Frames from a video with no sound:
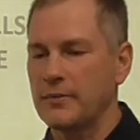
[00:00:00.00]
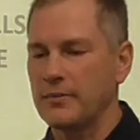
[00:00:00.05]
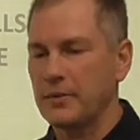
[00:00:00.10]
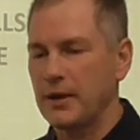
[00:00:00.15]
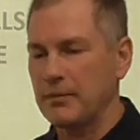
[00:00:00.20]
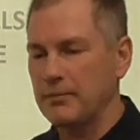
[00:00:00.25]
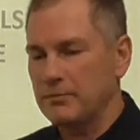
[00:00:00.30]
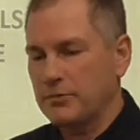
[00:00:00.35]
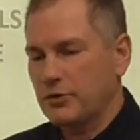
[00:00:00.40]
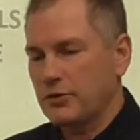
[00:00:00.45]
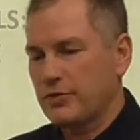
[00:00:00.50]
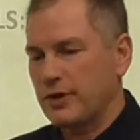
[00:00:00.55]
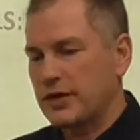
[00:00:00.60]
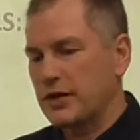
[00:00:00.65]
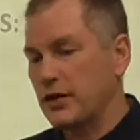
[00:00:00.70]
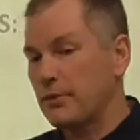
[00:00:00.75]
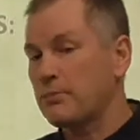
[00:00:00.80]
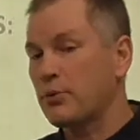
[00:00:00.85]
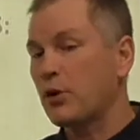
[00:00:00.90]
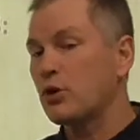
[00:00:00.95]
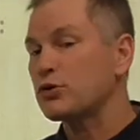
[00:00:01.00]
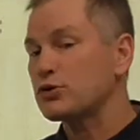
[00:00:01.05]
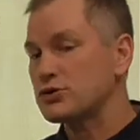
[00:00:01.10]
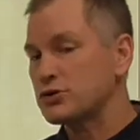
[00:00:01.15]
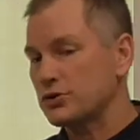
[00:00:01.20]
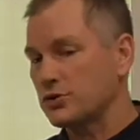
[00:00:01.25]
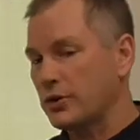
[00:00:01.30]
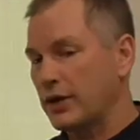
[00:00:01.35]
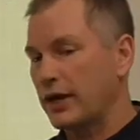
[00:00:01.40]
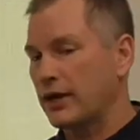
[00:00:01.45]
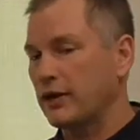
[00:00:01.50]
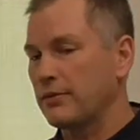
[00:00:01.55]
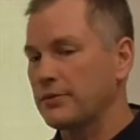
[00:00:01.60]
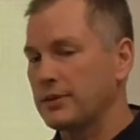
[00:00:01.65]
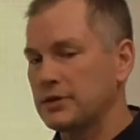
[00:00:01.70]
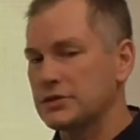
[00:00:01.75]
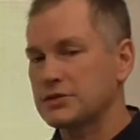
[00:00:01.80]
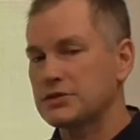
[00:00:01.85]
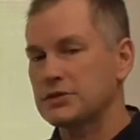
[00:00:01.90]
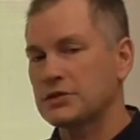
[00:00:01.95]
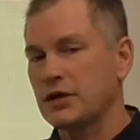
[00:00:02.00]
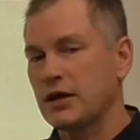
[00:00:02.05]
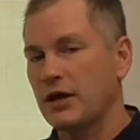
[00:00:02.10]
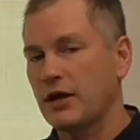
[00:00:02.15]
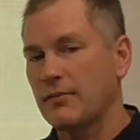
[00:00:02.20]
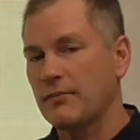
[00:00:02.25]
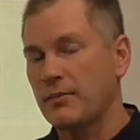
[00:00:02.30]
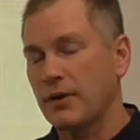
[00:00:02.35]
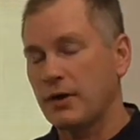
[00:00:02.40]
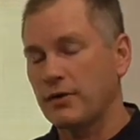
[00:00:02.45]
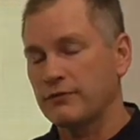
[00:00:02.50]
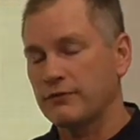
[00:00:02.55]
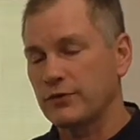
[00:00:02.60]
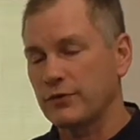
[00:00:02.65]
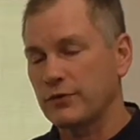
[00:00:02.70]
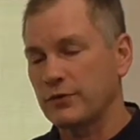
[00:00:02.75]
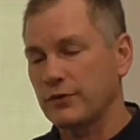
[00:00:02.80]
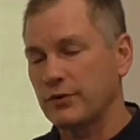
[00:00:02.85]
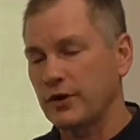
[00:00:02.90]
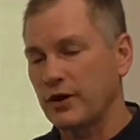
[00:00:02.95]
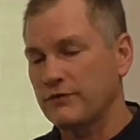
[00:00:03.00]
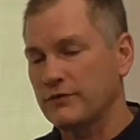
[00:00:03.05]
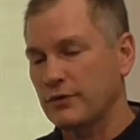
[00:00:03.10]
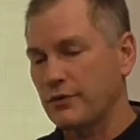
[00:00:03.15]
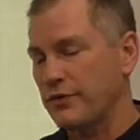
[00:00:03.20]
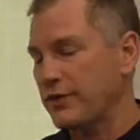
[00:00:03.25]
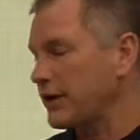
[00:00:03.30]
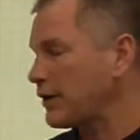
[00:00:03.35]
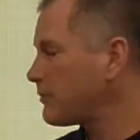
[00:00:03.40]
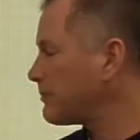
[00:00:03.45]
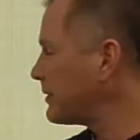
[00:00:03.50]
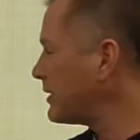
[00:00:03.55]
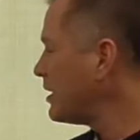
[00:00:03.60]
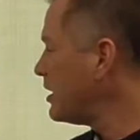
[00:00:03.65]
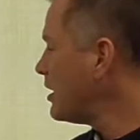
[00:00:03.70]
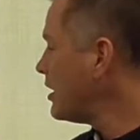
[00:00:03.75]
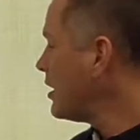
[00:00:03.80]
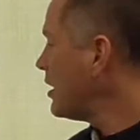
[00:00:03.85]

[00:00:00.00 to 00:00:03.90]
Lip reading: and creating a personal element of your therapy.